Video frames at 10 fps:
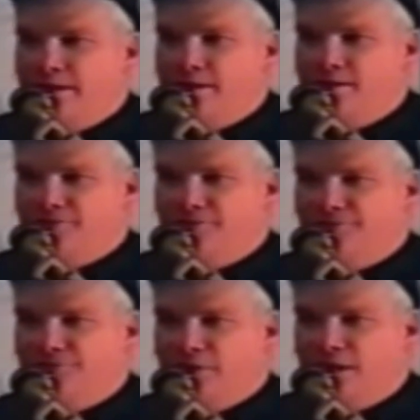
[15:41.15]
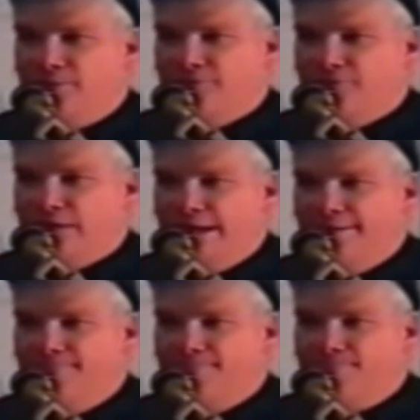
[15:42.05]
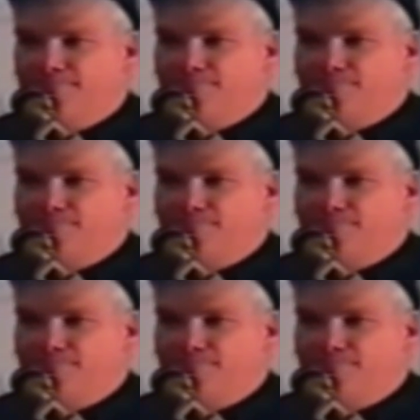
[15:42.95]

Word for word: acknowledge it was a homicide.